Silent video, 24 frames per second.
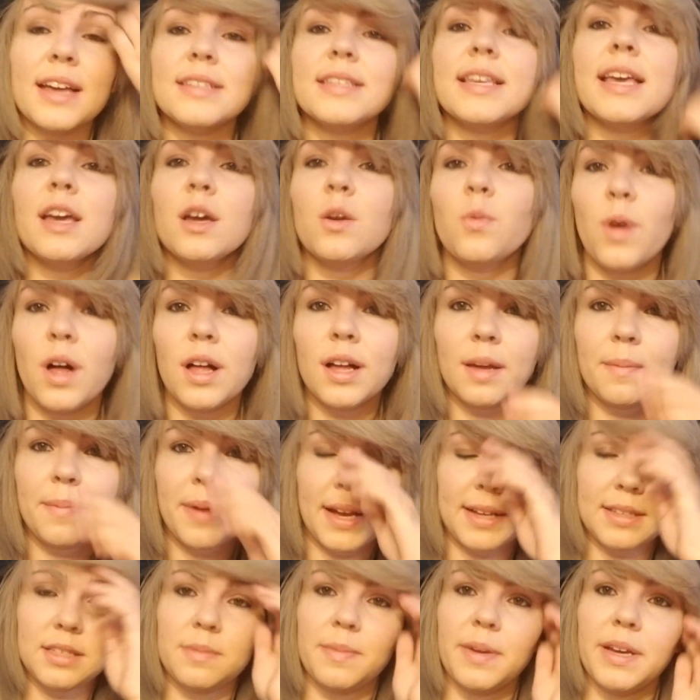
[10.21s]
guys, and welcome
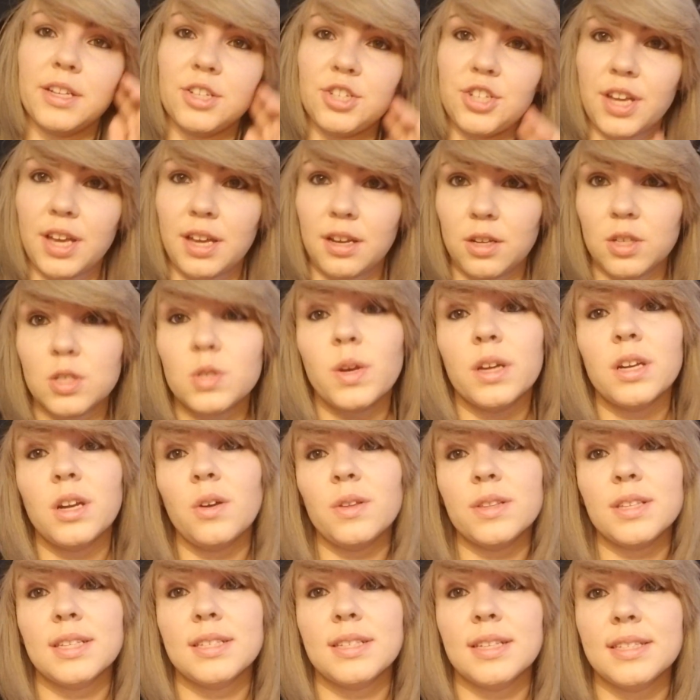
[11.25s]
back to my channel. So I
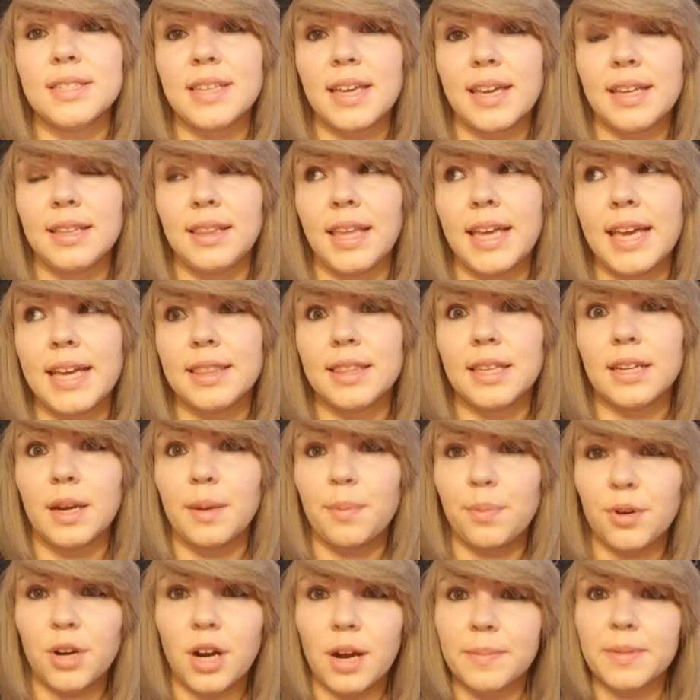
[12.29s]
know this is a day late than
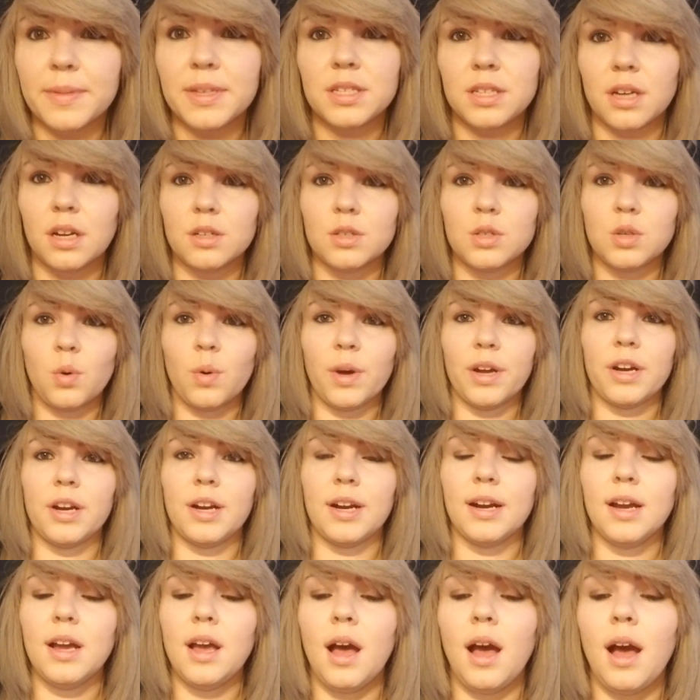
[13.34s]
I promised on
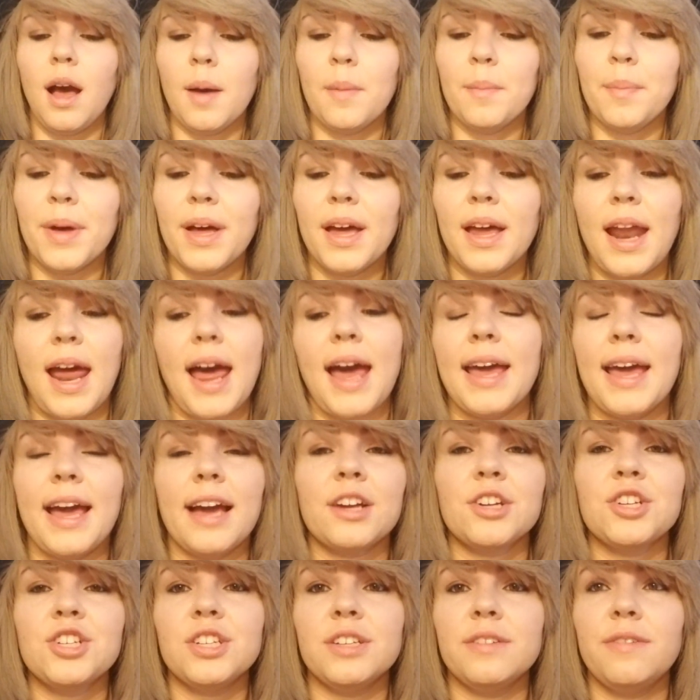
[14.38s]
Twitter, but I
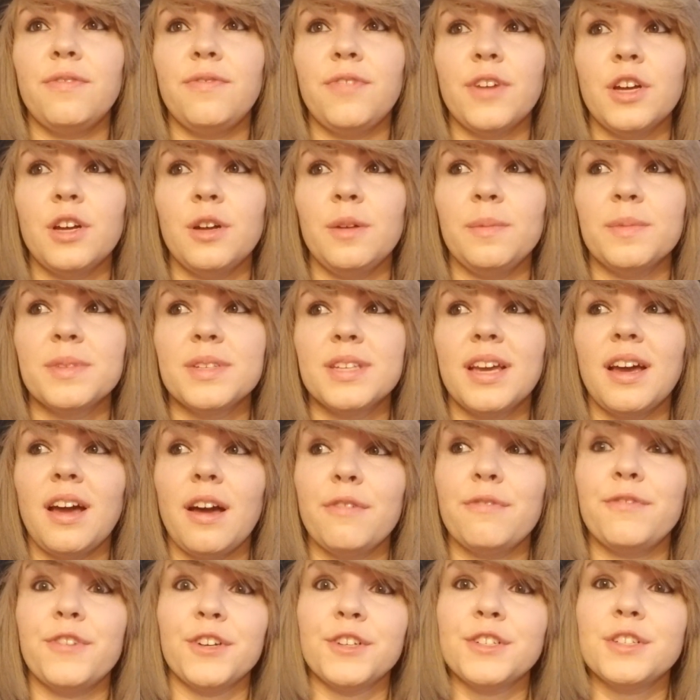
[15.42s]
actually filmed
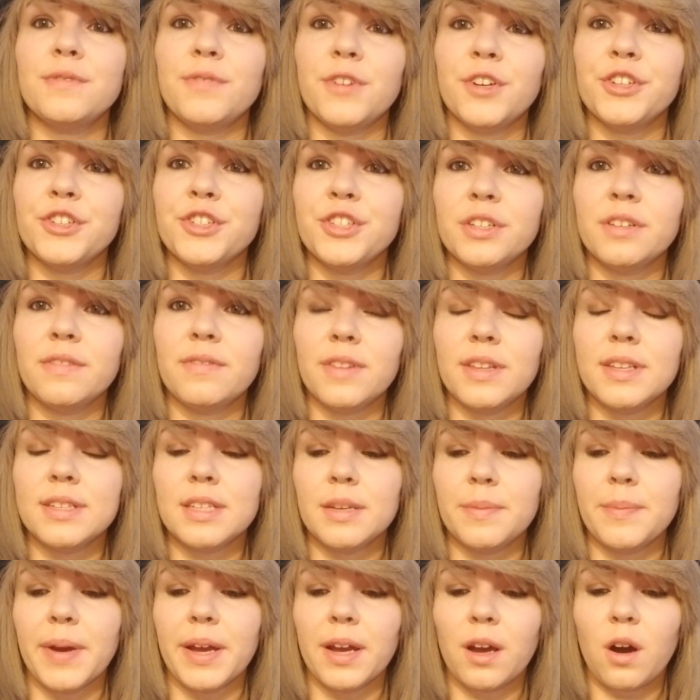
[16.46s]
a first version of this
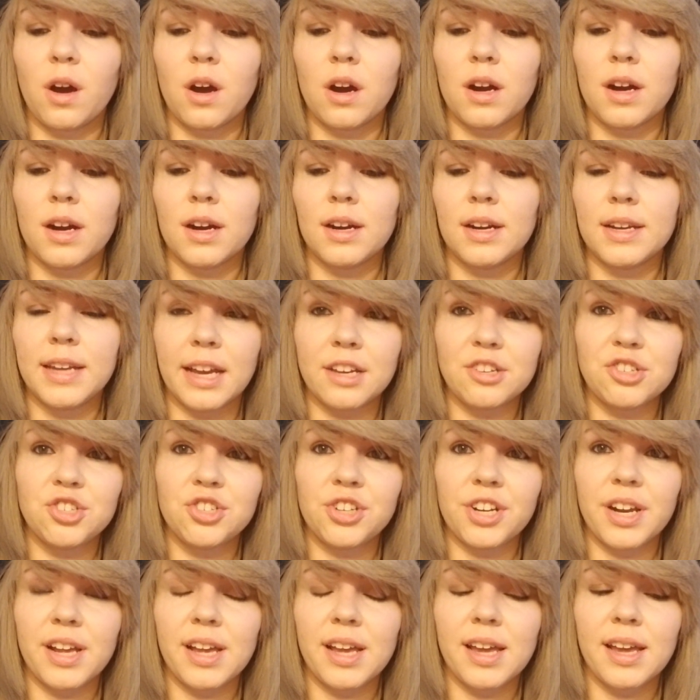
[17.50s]
in my car
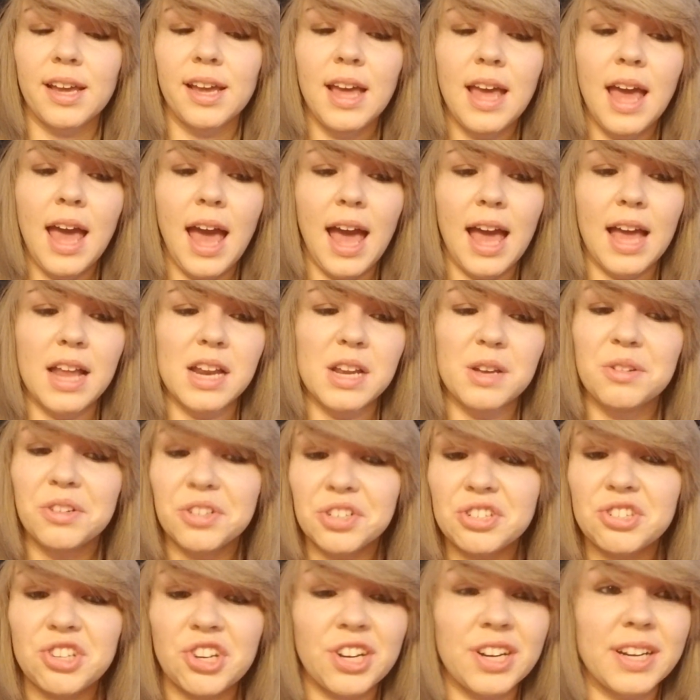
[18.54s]
yesterday, and it was
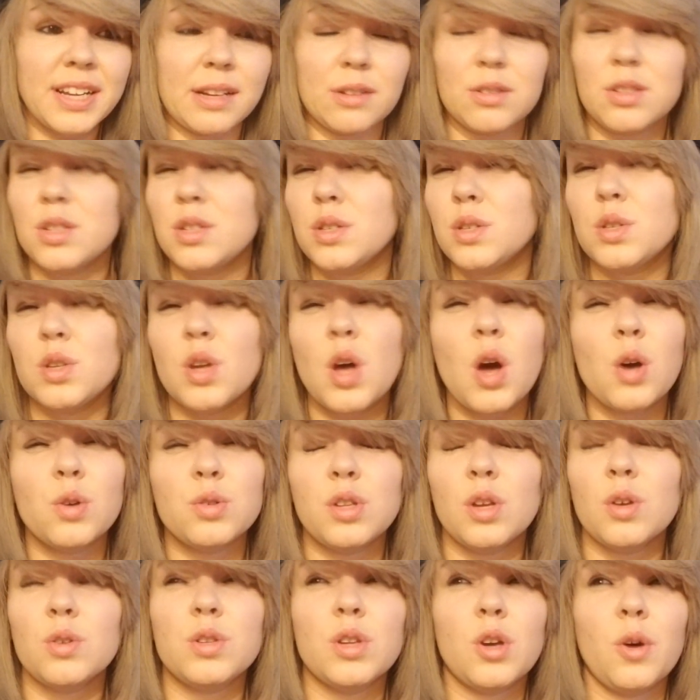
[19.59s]
just turning out so
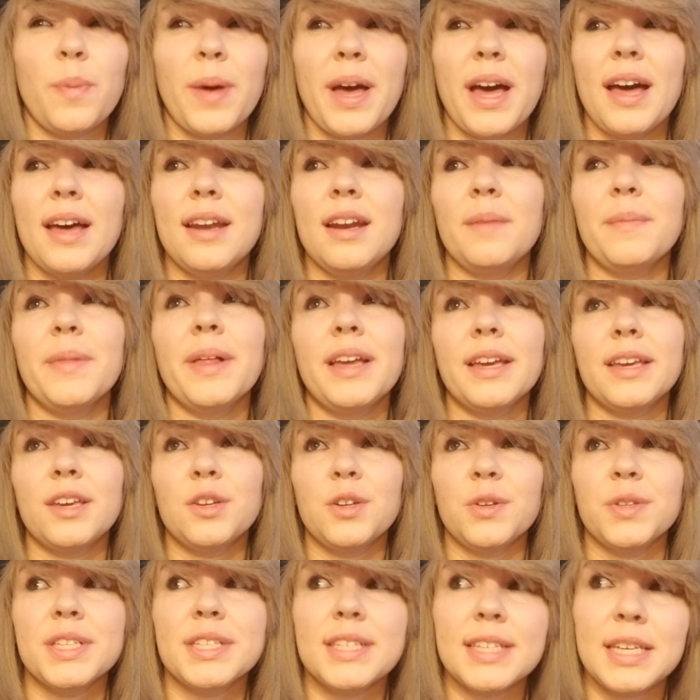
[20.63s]
bad. And I'm like,
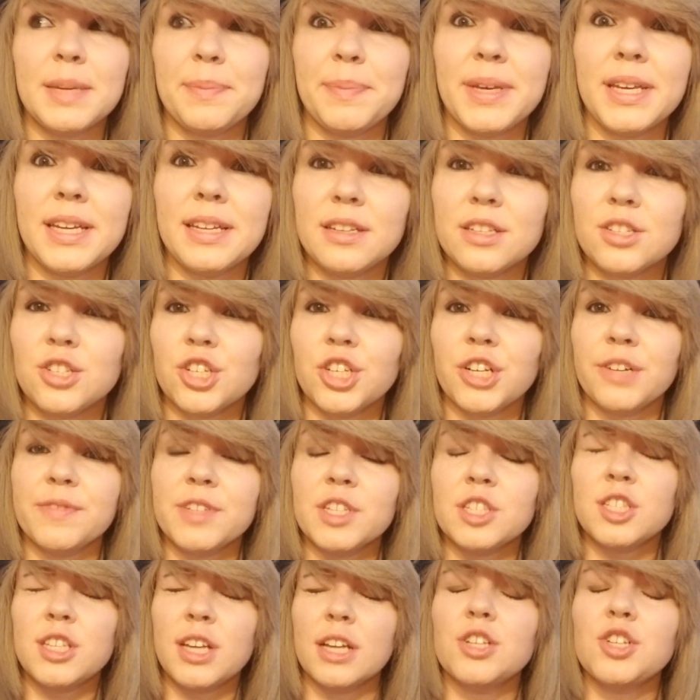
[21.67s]
you know, this EP
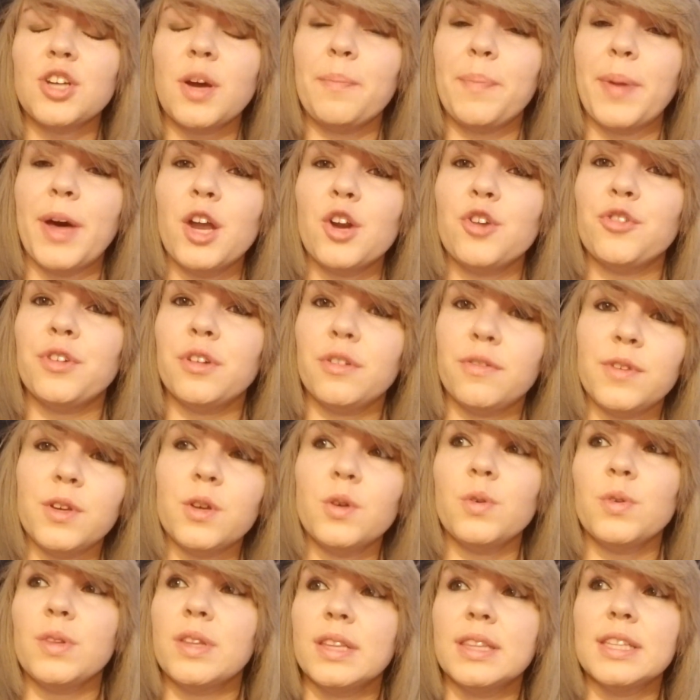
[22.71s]
deserves such a better
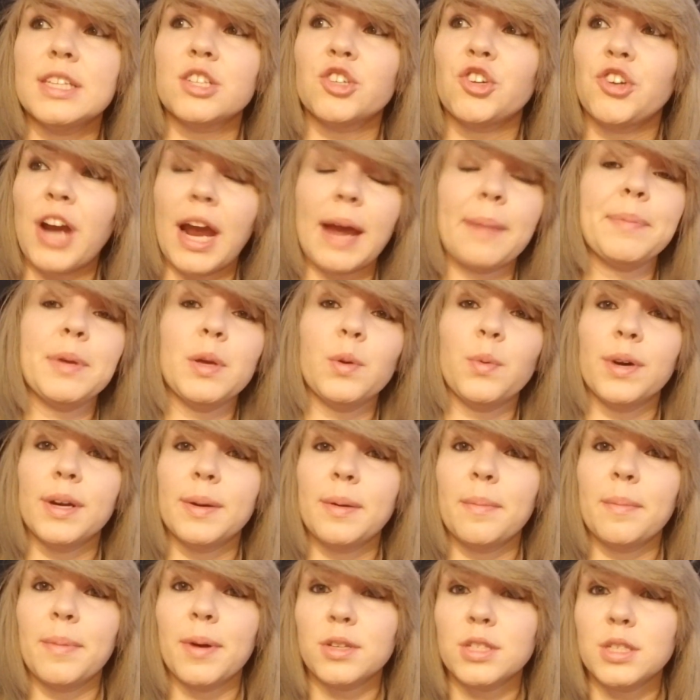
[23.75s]
review than this crappy one
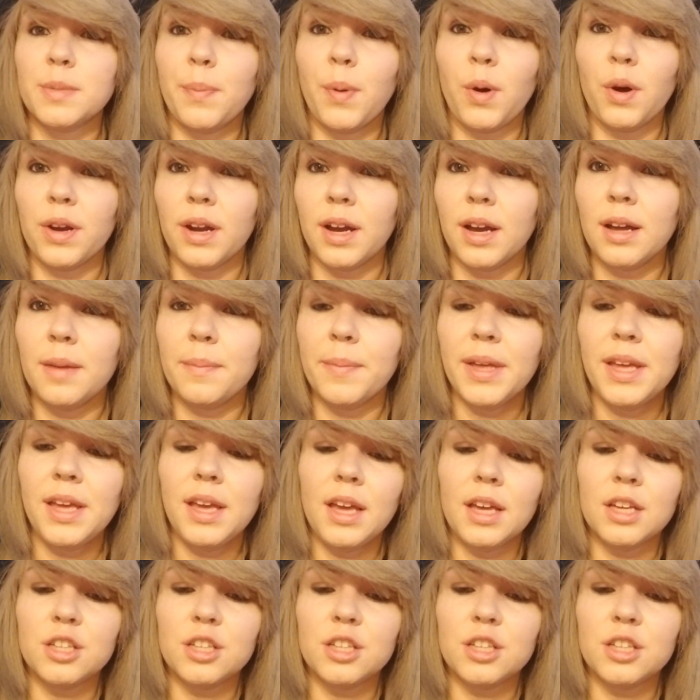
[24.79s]
I'm about to put up.